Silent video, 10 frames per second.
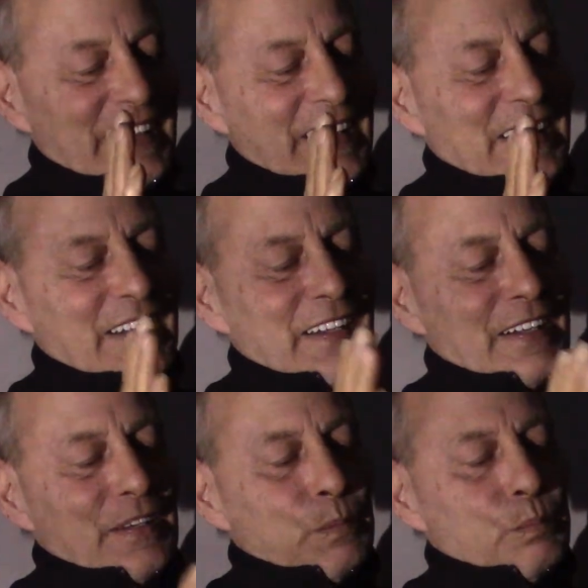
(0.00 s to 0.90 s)

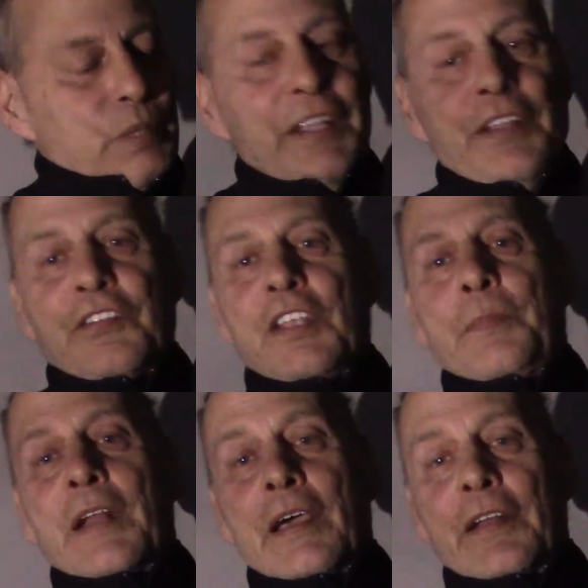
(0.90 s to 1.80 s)
Uh, please keep
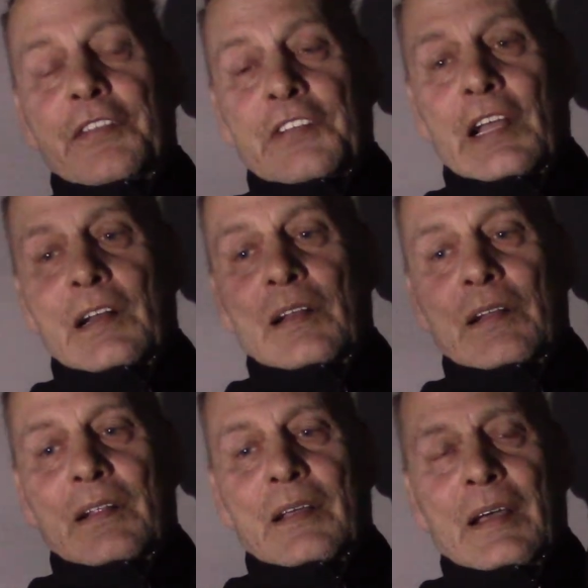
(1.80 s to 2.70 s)
an eye on the channel.
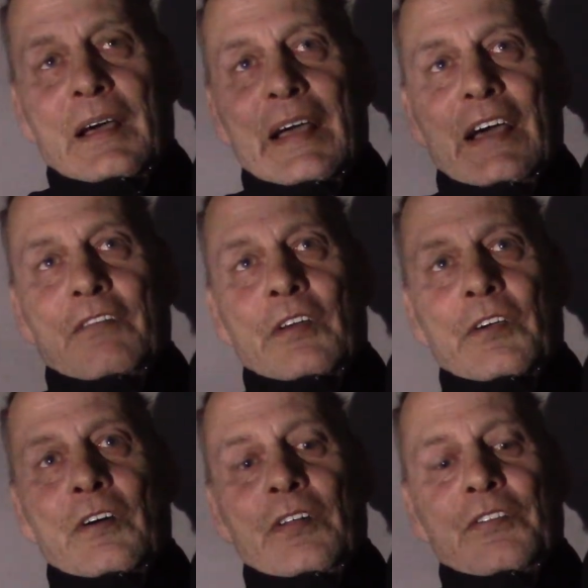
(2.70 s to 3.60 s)
I have
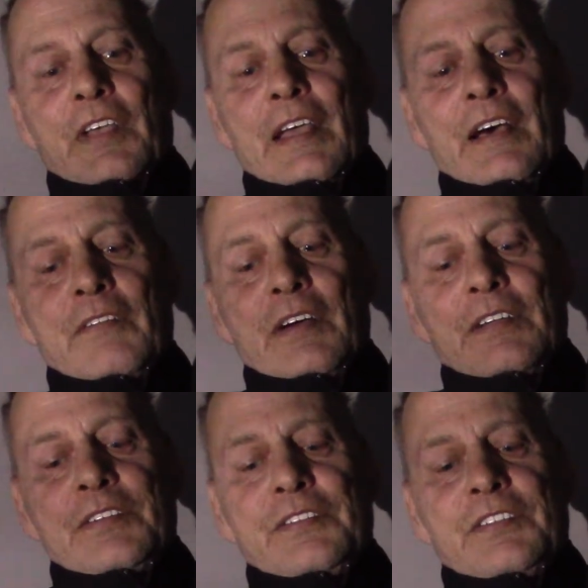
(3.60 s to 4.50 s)
other guns. I have a
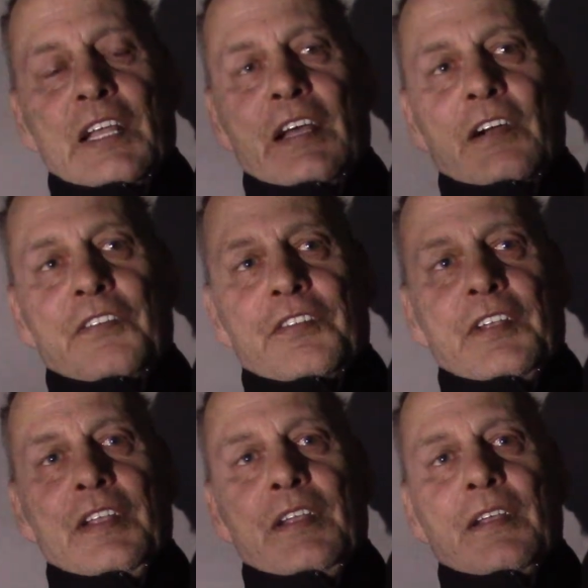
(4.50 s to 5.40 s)

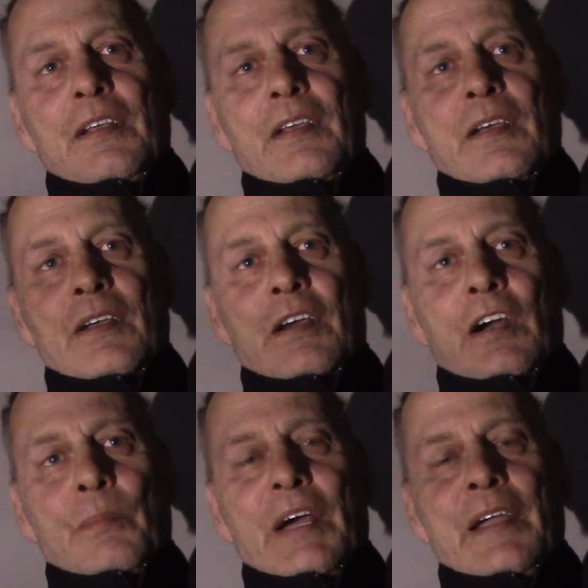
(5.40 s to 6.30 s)
JRC
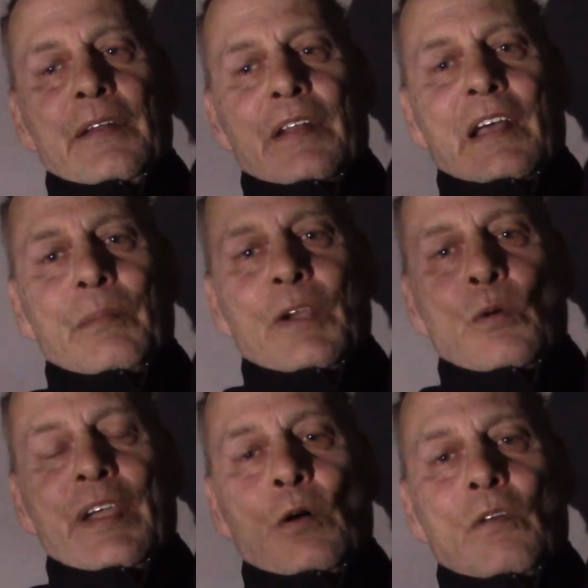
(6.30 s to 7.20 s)
carbine that I'll be
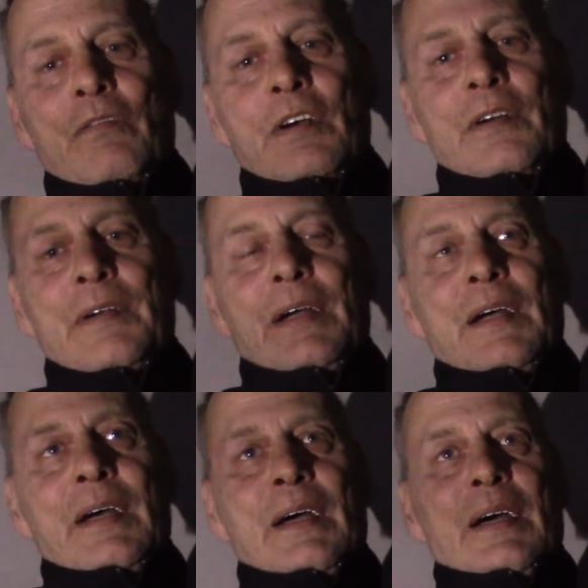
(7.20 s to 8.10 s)
going over.
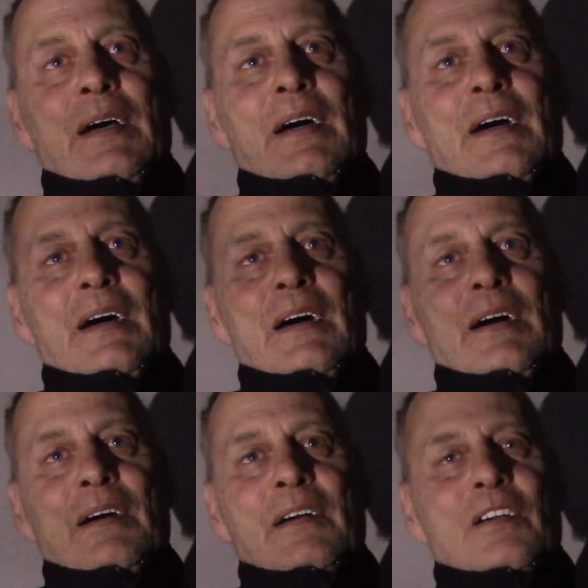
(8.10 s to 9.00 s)

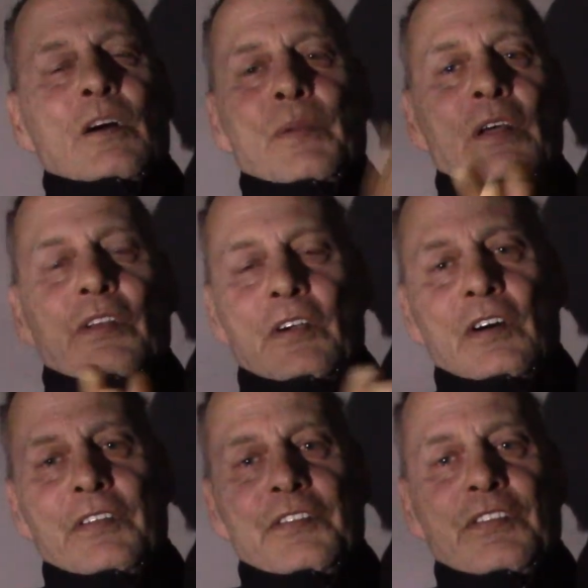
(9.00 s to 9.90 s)
Uh, a couple other
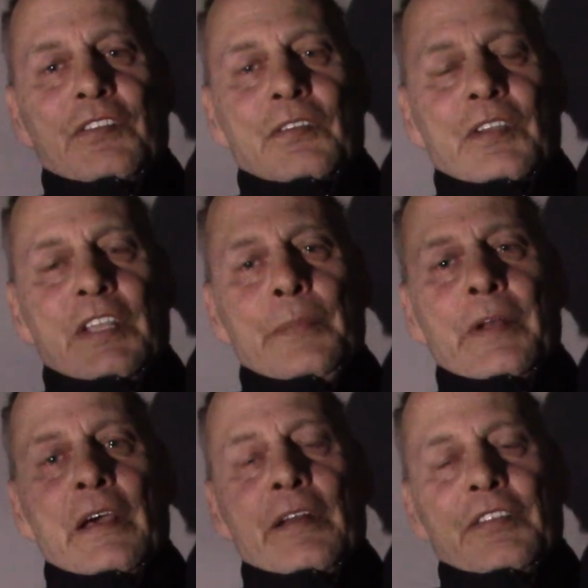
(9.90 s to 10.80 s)
guns. So keep
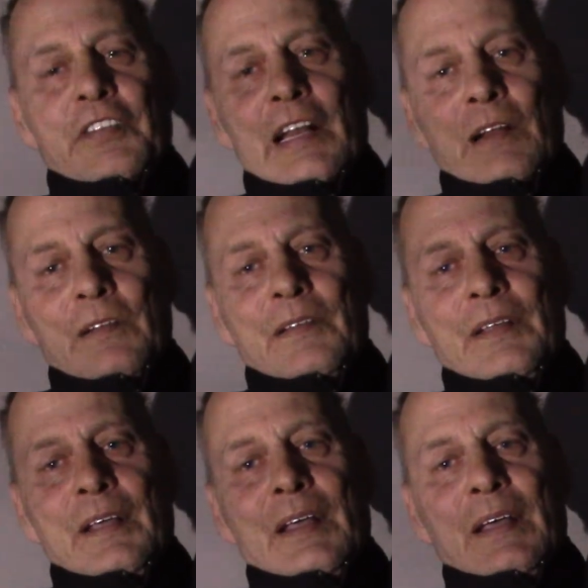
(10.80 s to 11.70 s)
an eye on the channel
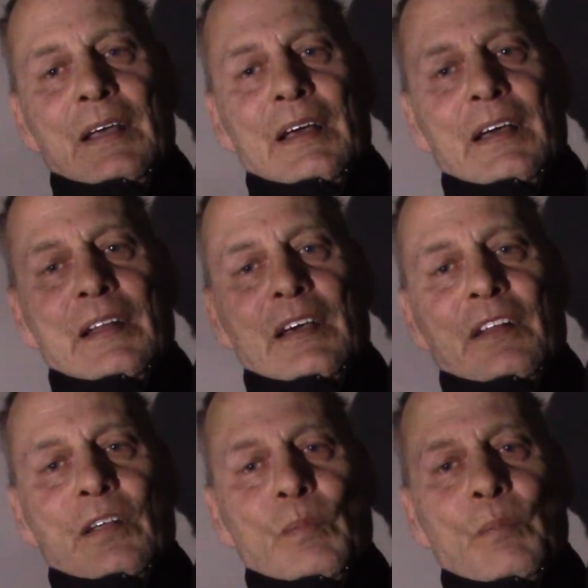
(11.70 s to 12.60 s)
and uh,
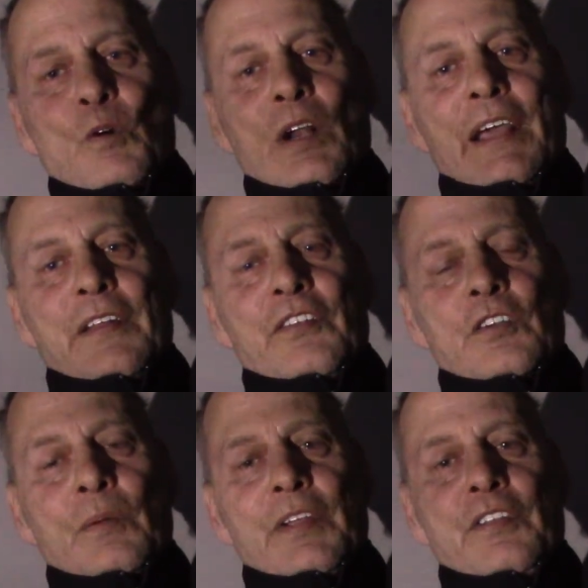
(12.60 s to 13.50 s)
there'll be more like this
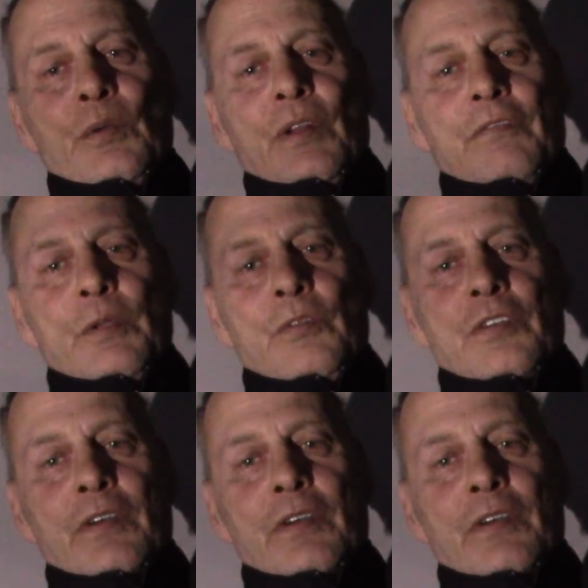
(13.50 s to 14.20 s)
coming to you in the future.